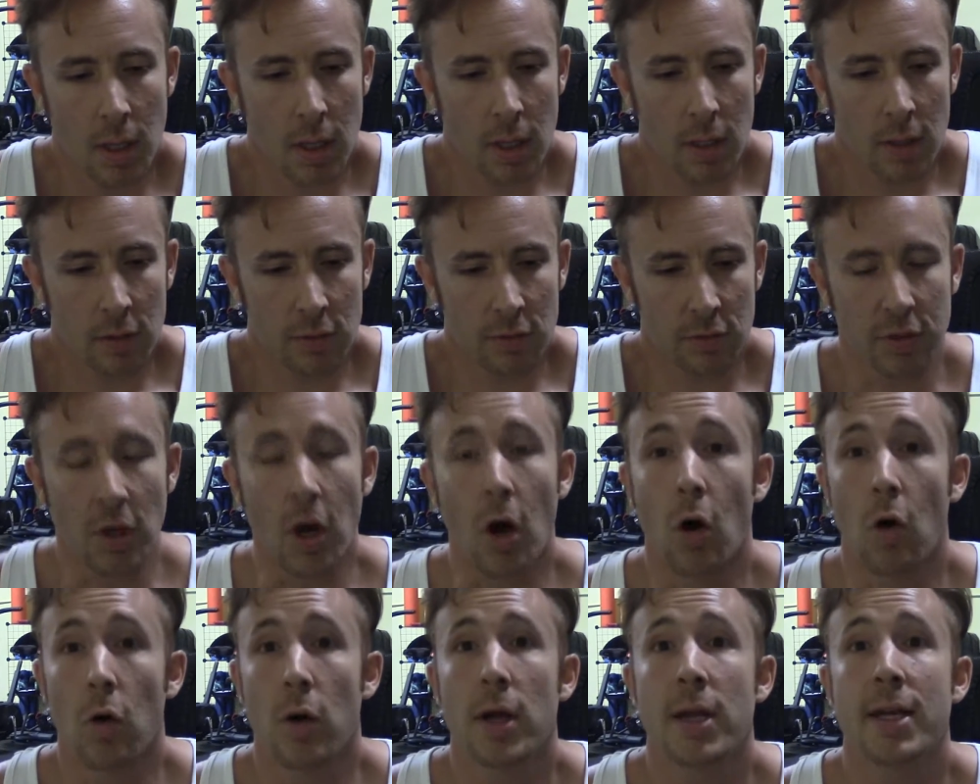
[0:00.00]

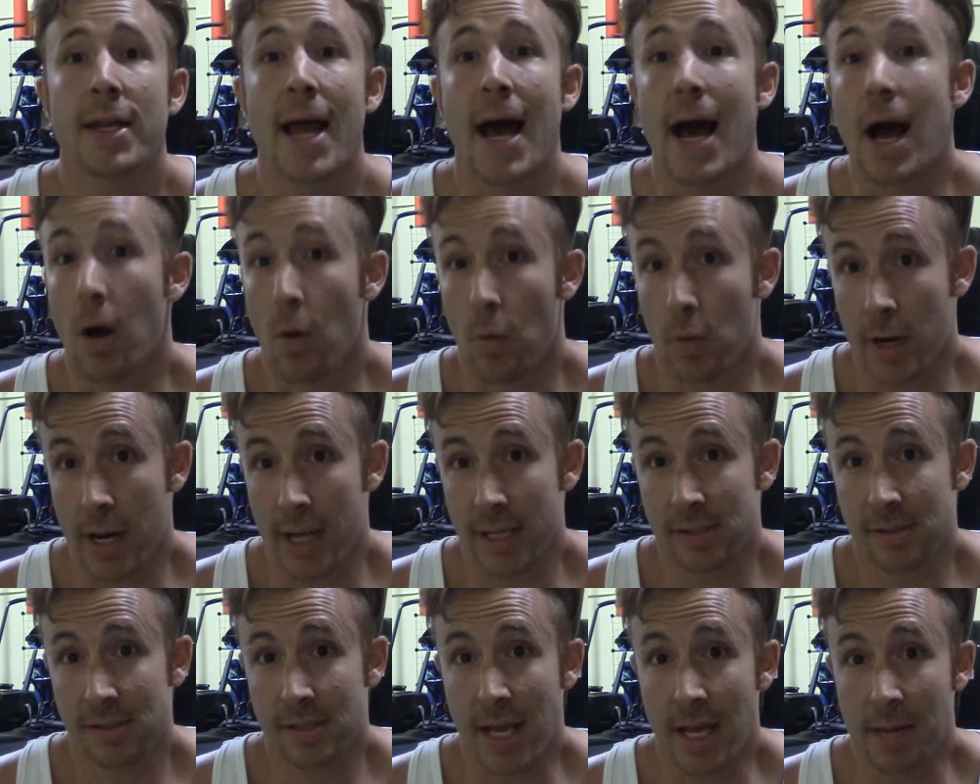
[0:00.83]
So now, what I
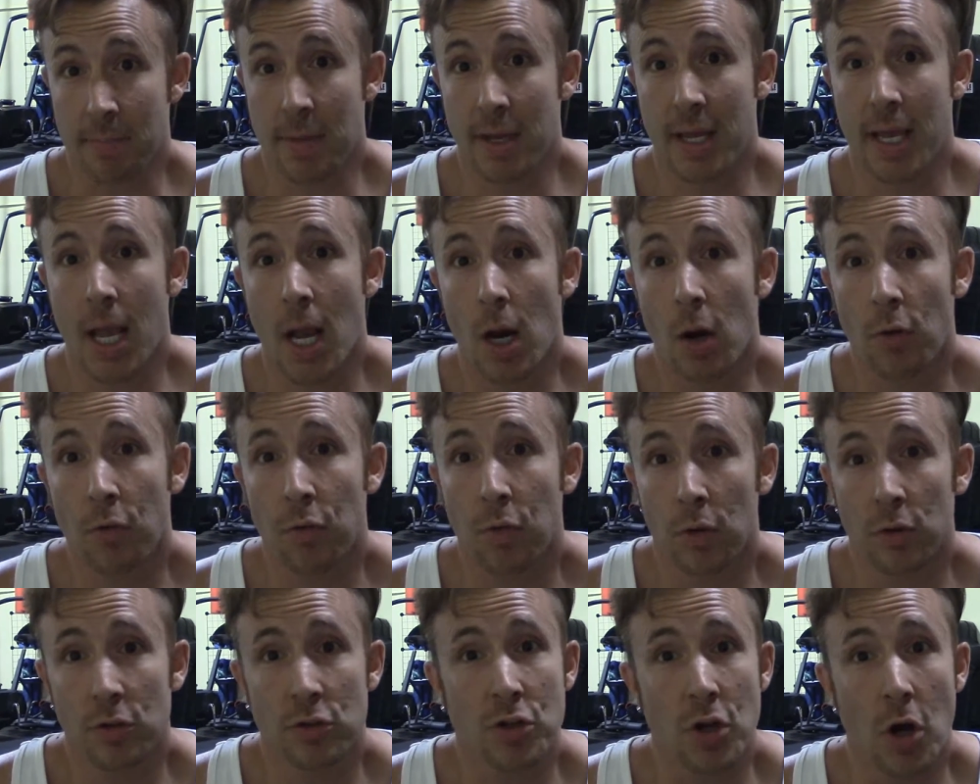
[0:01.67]
said, be
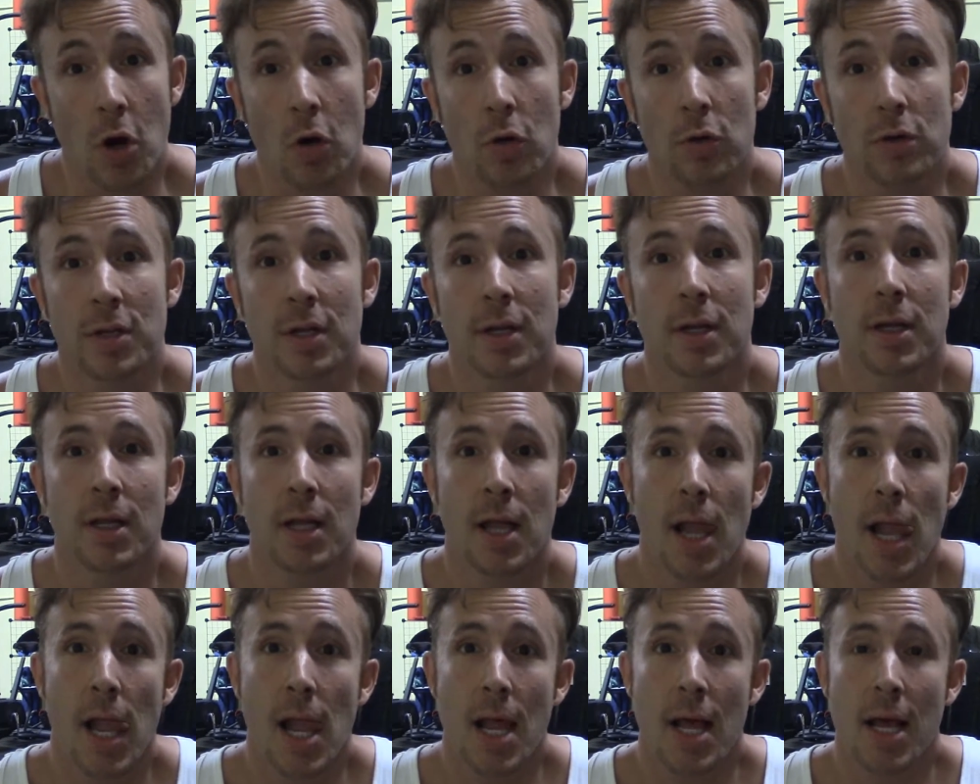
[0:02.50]
careful. Don't
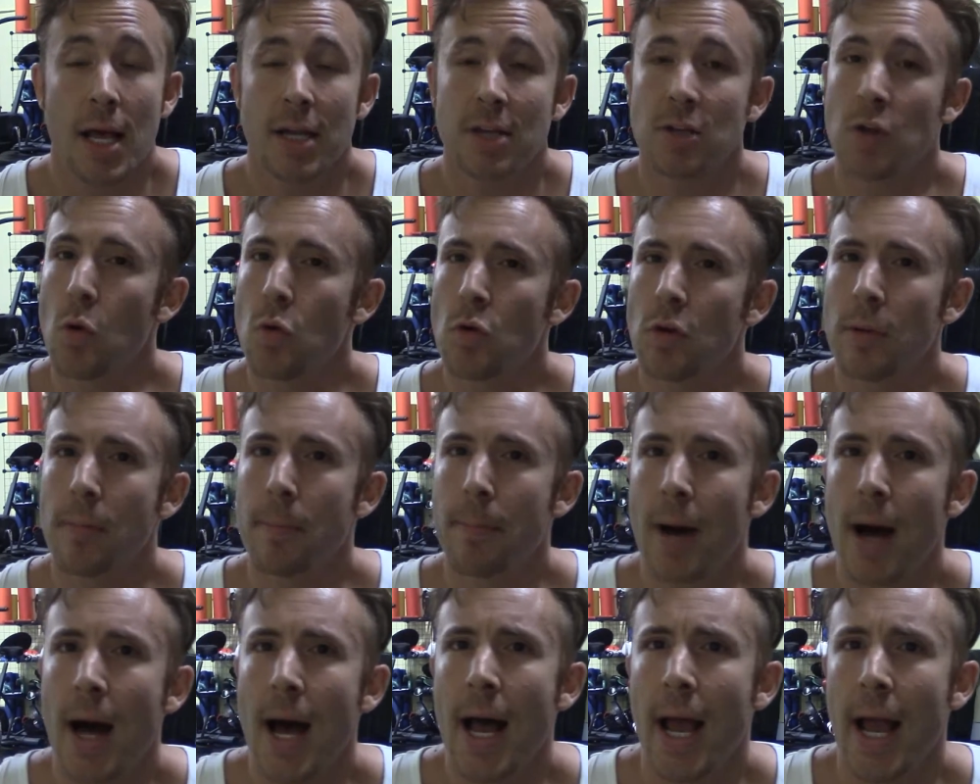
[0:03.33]

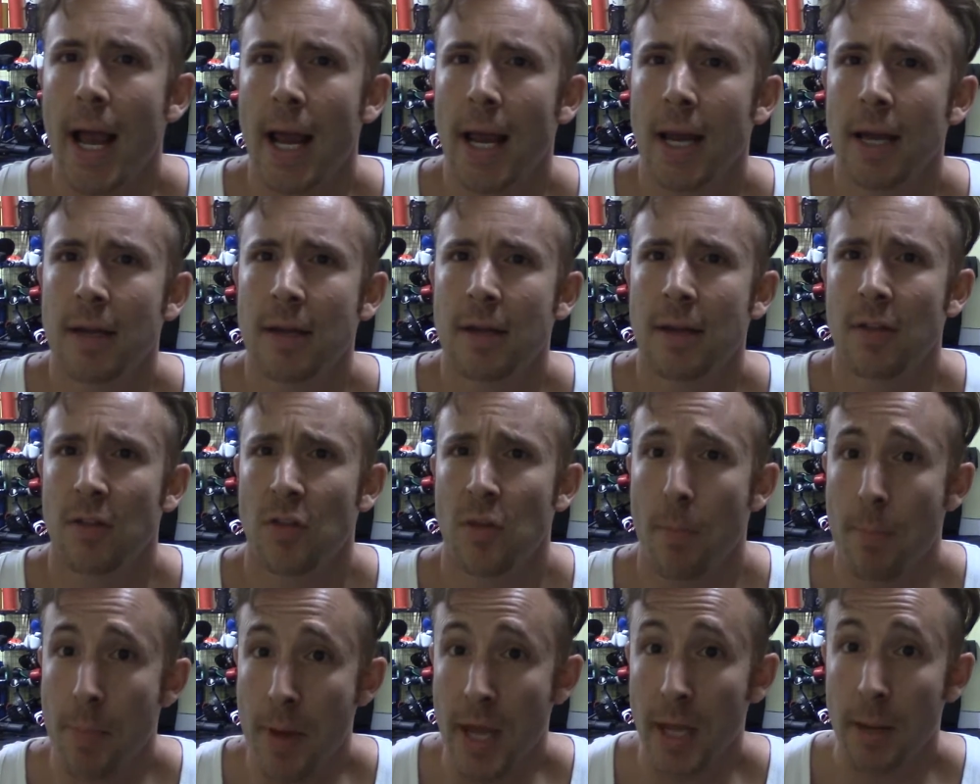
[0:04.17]
combine
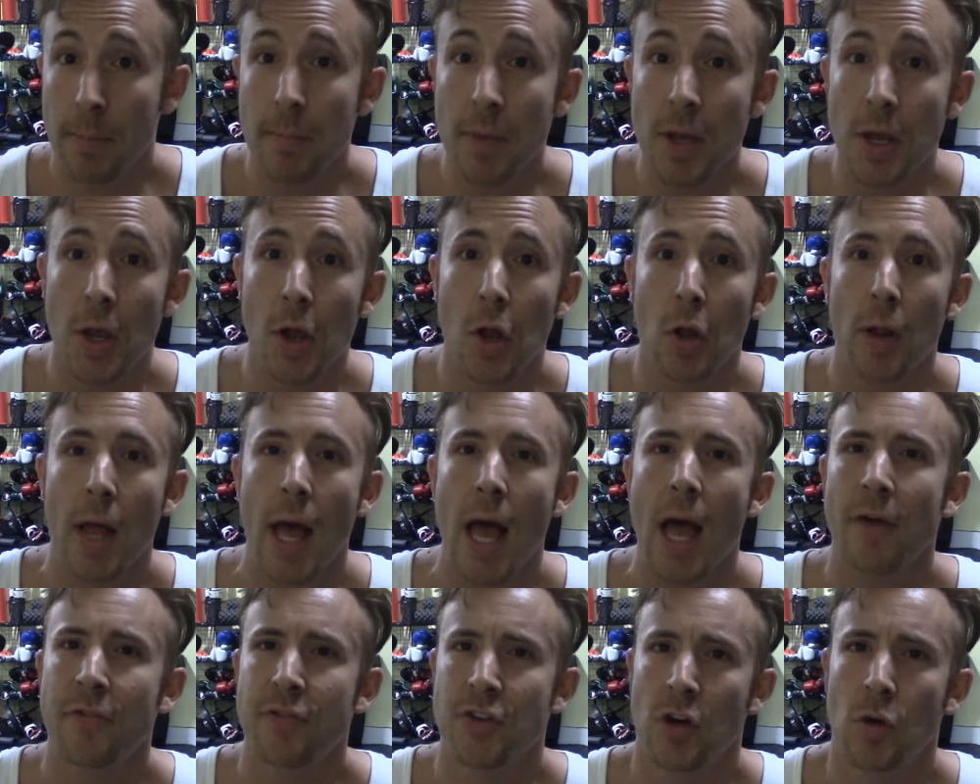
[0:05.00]
the big meal
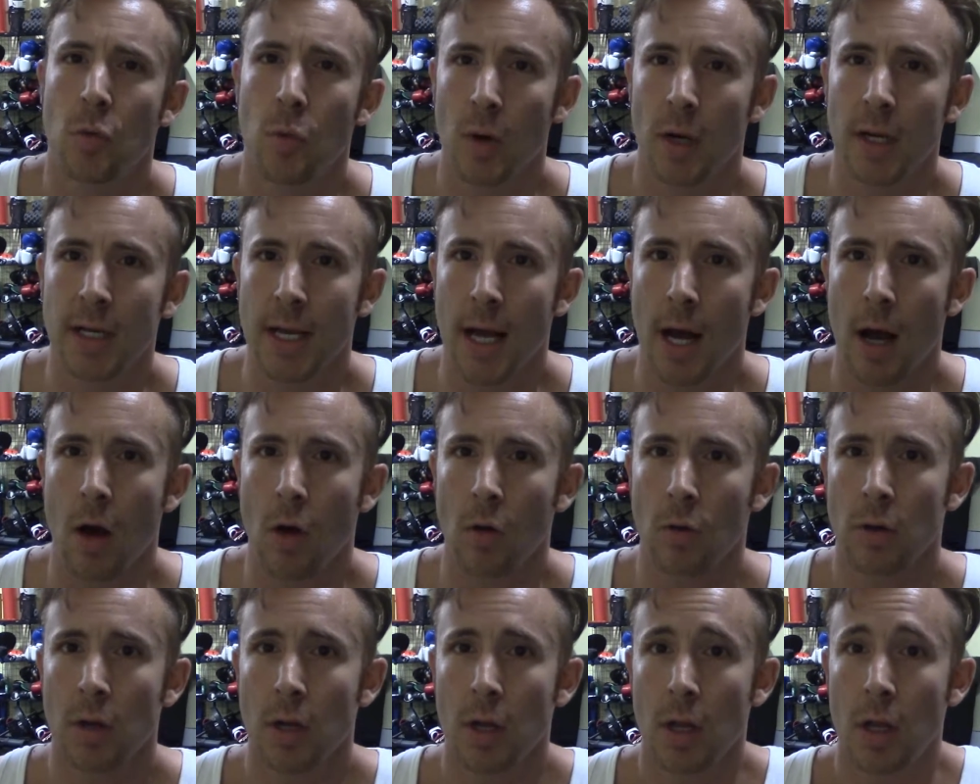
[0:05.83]
after your
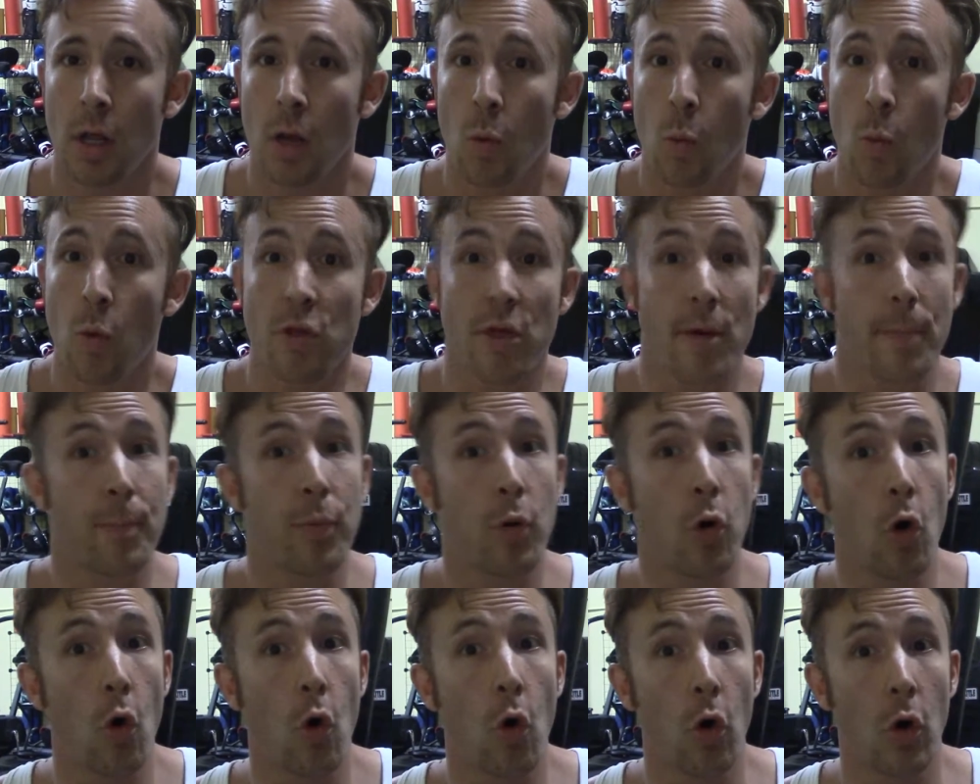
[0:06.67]
workout with a
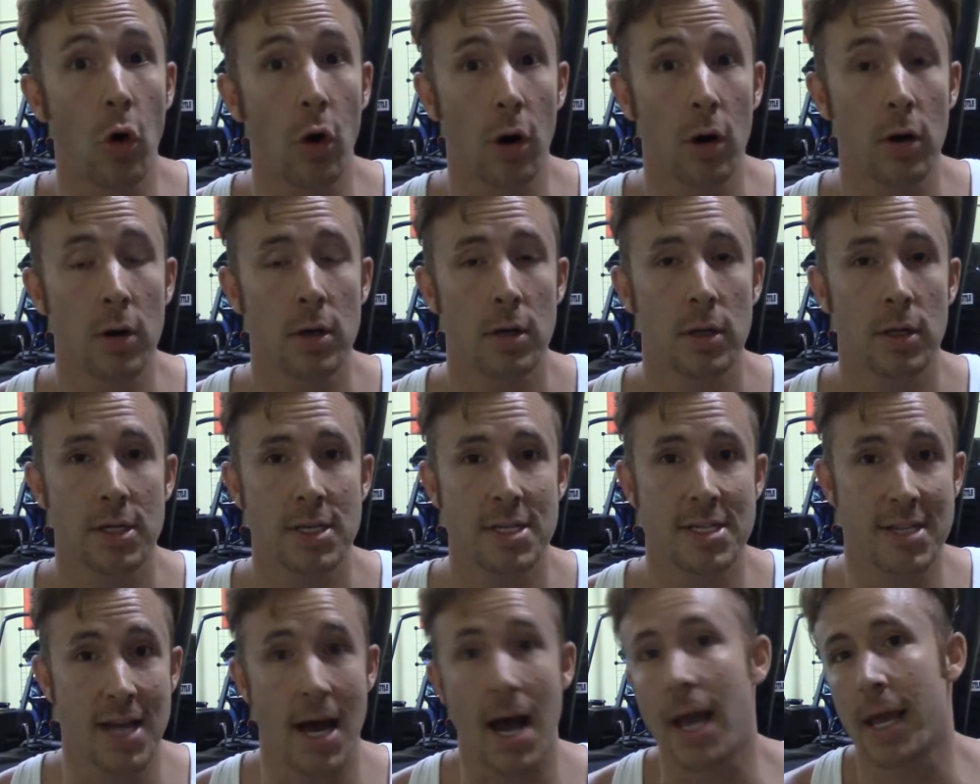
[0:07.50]
poor
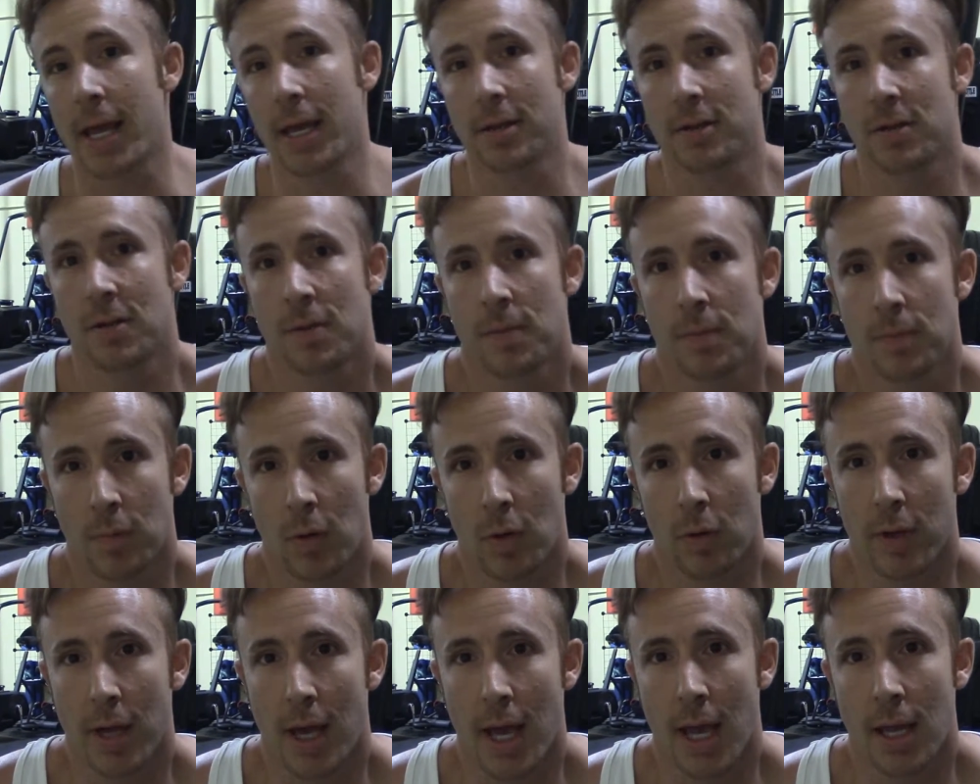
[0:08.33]
diet,
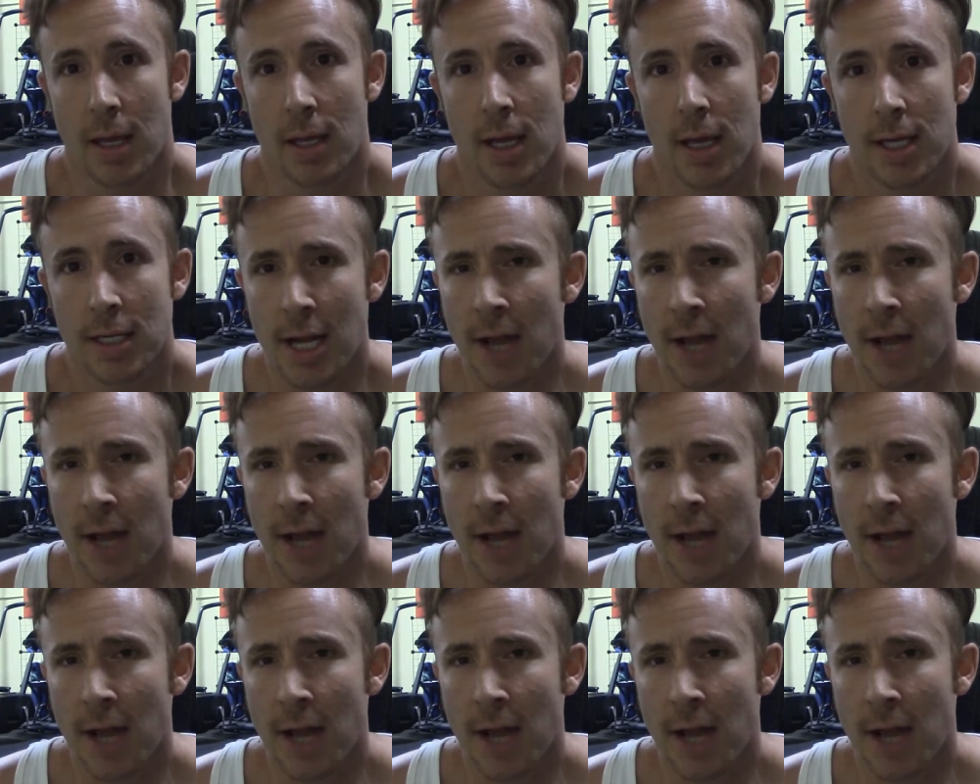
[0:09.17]
okay?